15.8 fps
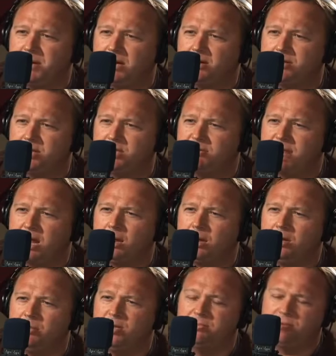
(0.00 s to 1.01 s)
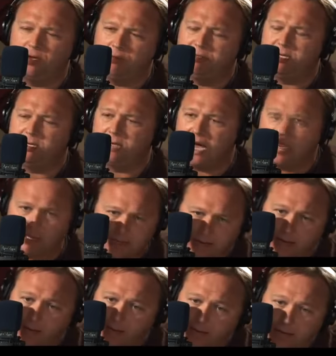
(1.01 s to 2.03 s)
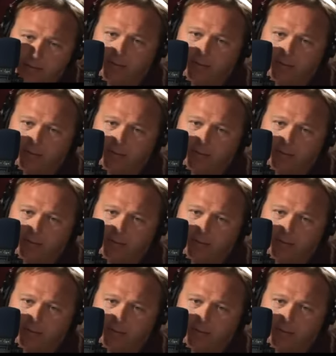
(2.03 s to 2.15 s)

conspiracies about aluminum tubes and yellow cake.